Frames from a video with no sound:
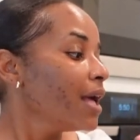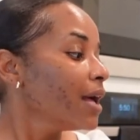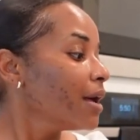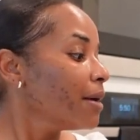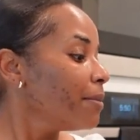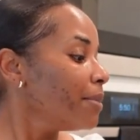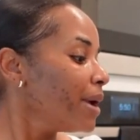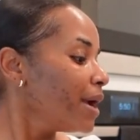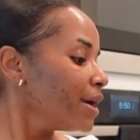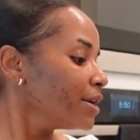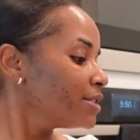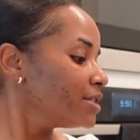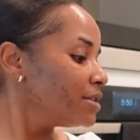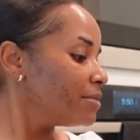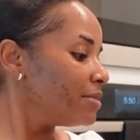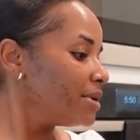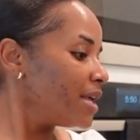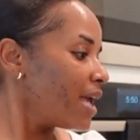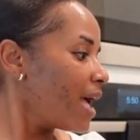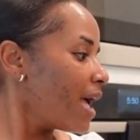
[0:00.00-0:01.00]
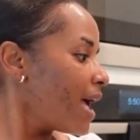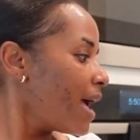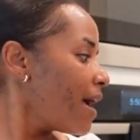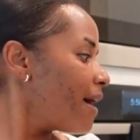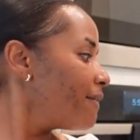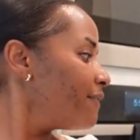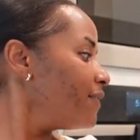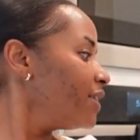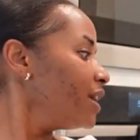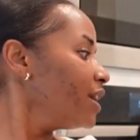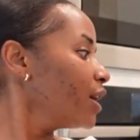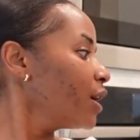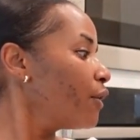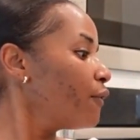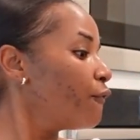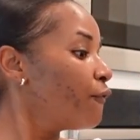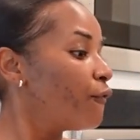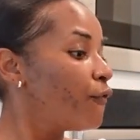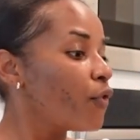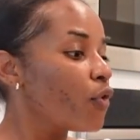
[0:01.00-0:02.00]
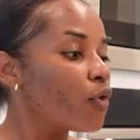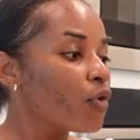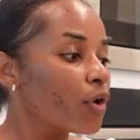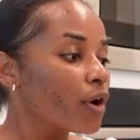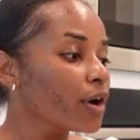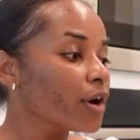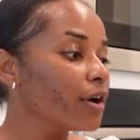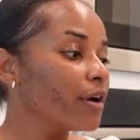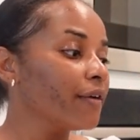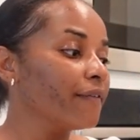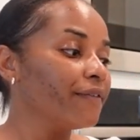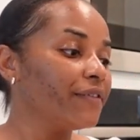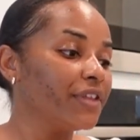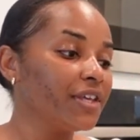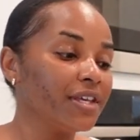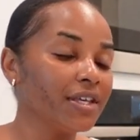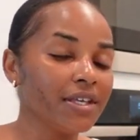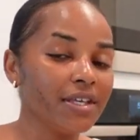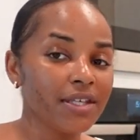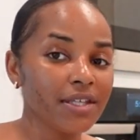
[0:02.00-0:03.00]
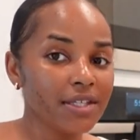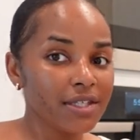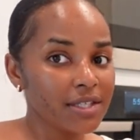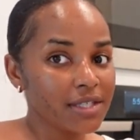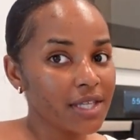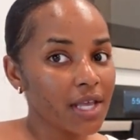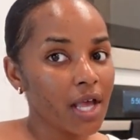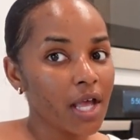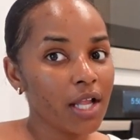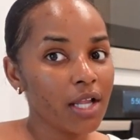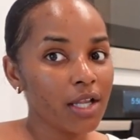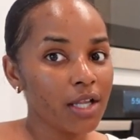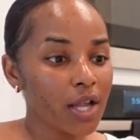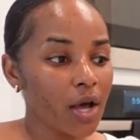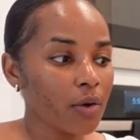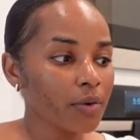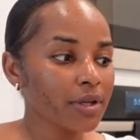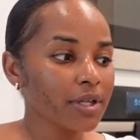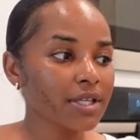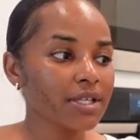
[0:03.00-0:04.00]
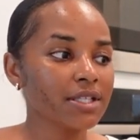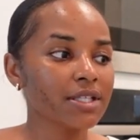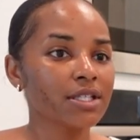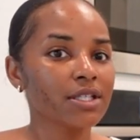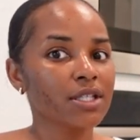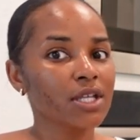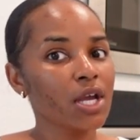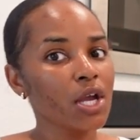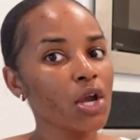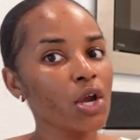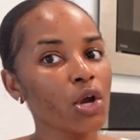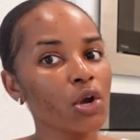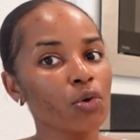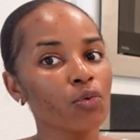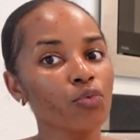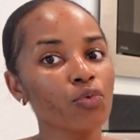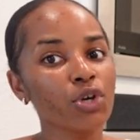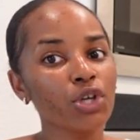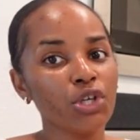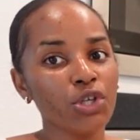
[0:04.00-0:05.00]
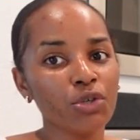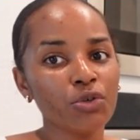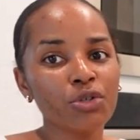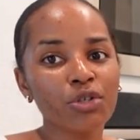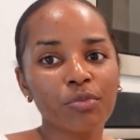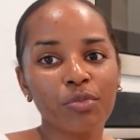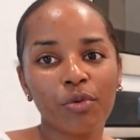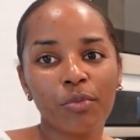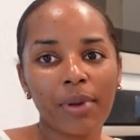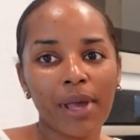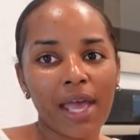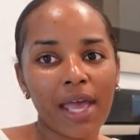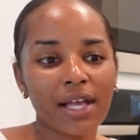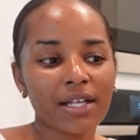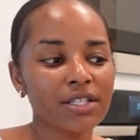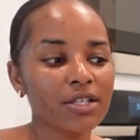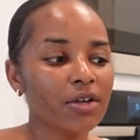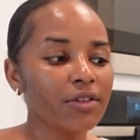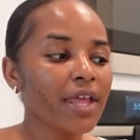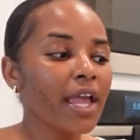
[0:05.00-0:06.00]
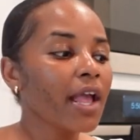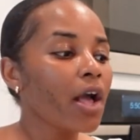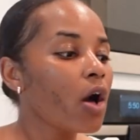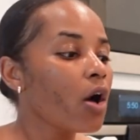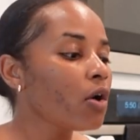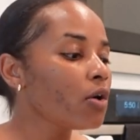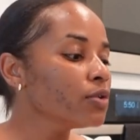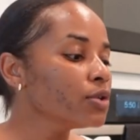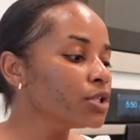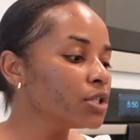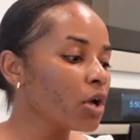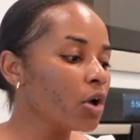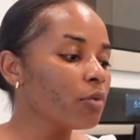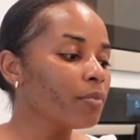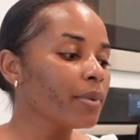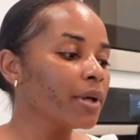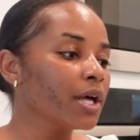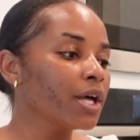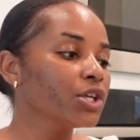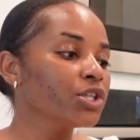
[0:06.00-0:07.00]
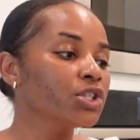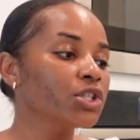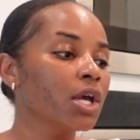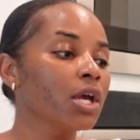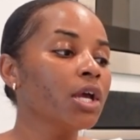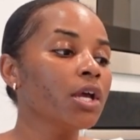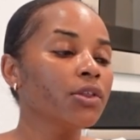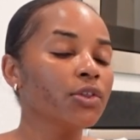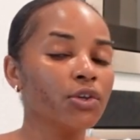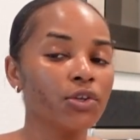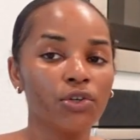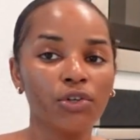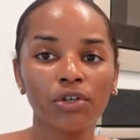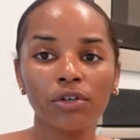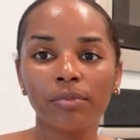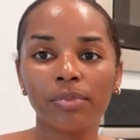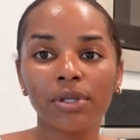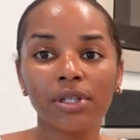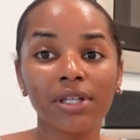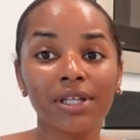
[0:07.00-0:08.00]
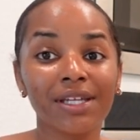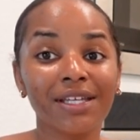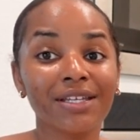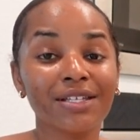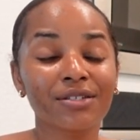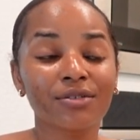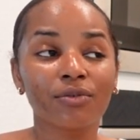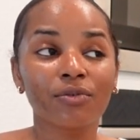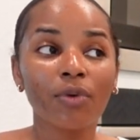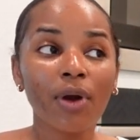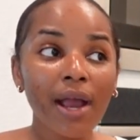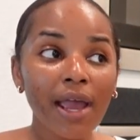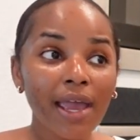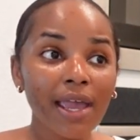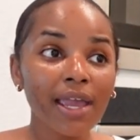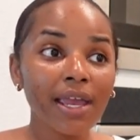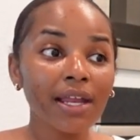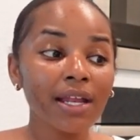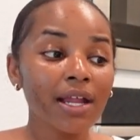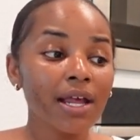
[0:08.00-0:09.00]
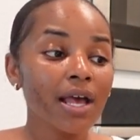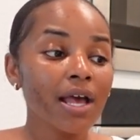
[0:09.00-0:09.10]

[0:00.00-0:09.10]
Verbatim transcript: compared to me having four of these Lotus reusable bags. So they hold so much. The durability is great.